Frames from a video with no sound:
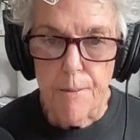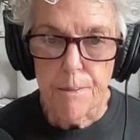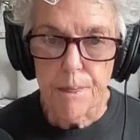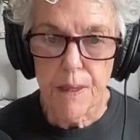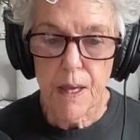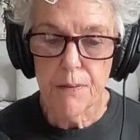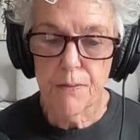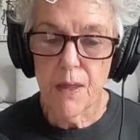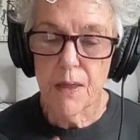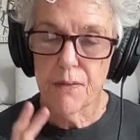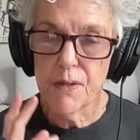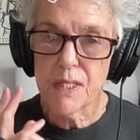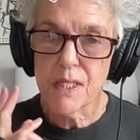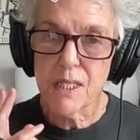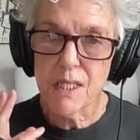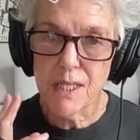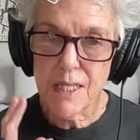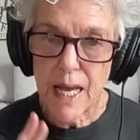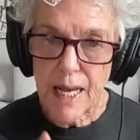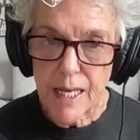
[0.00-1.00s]
And then the
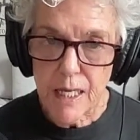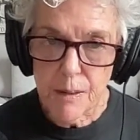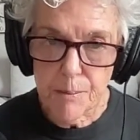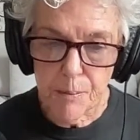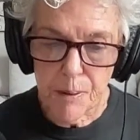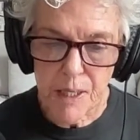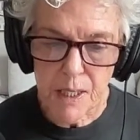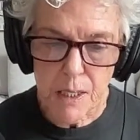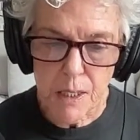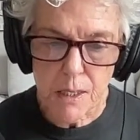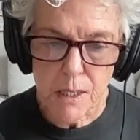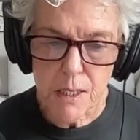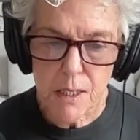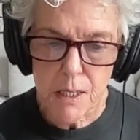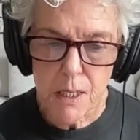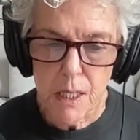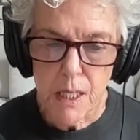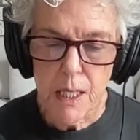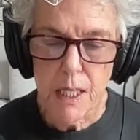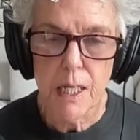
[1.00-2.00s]
second piece
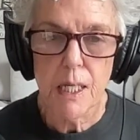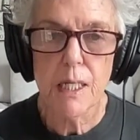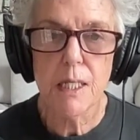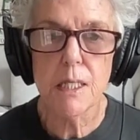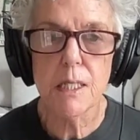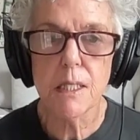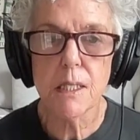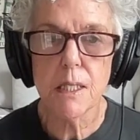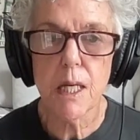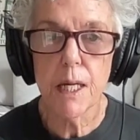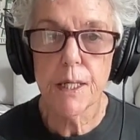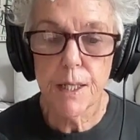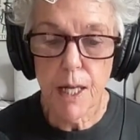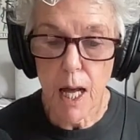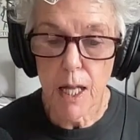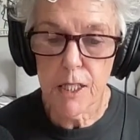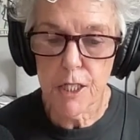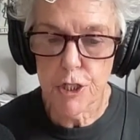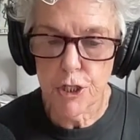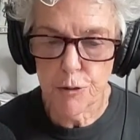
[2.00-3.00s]
is a
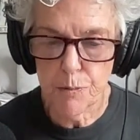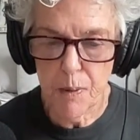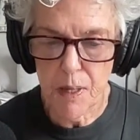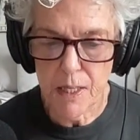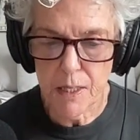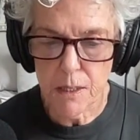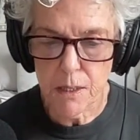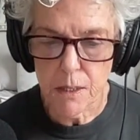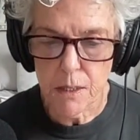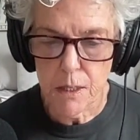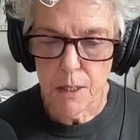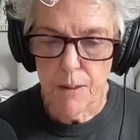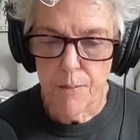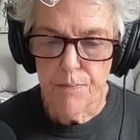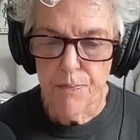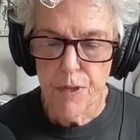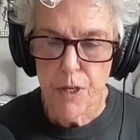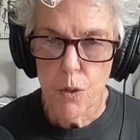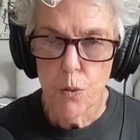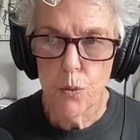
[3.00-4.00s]
knowledge base,
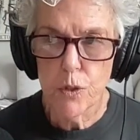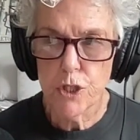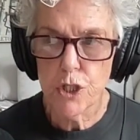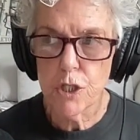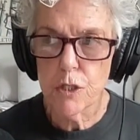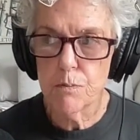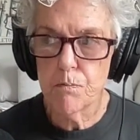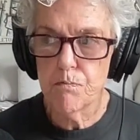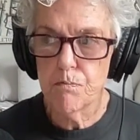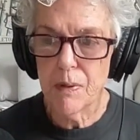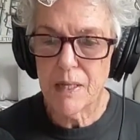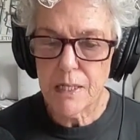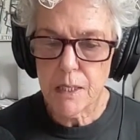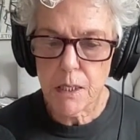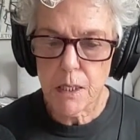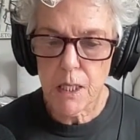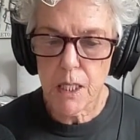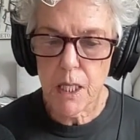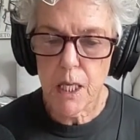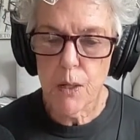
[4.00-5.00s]
which is
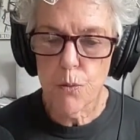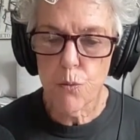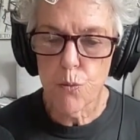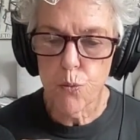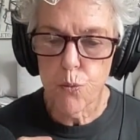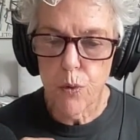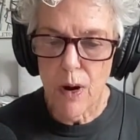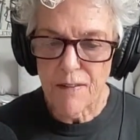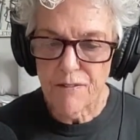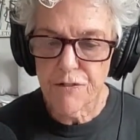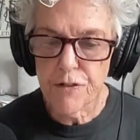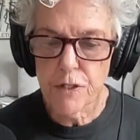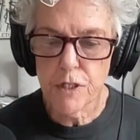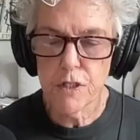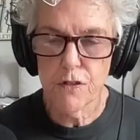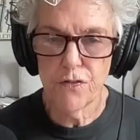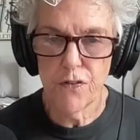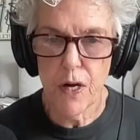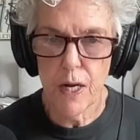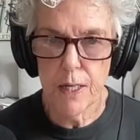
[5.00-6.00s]
basically reference
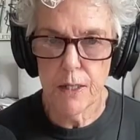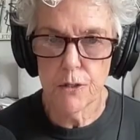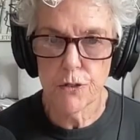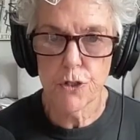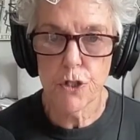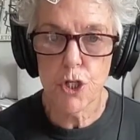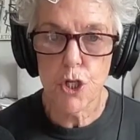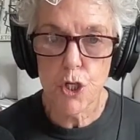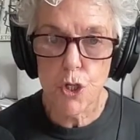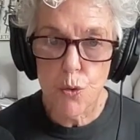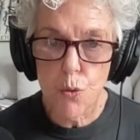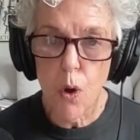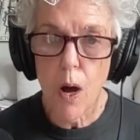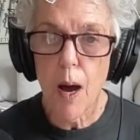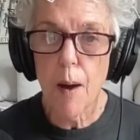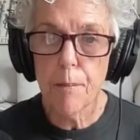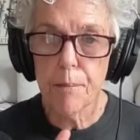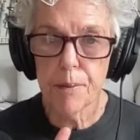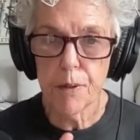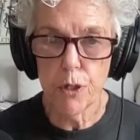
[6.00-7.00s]
files that you
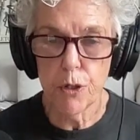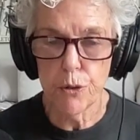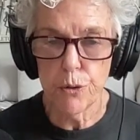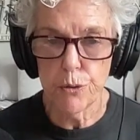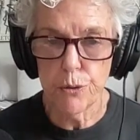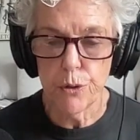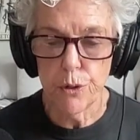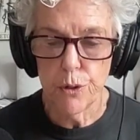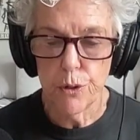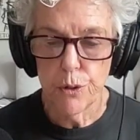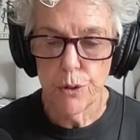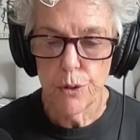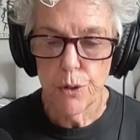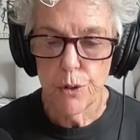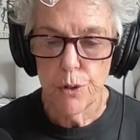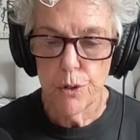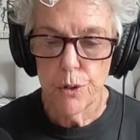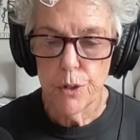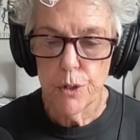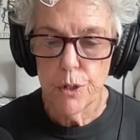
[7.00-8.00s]
upload
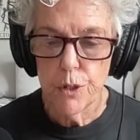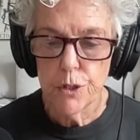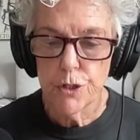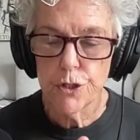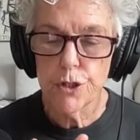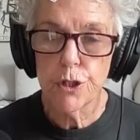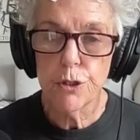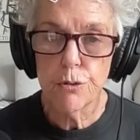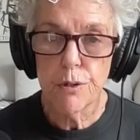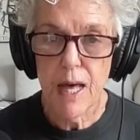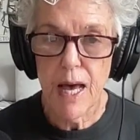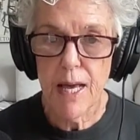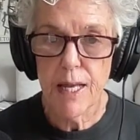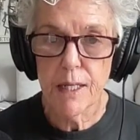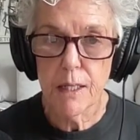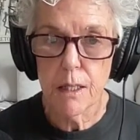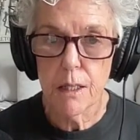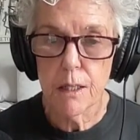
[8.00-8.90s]
to that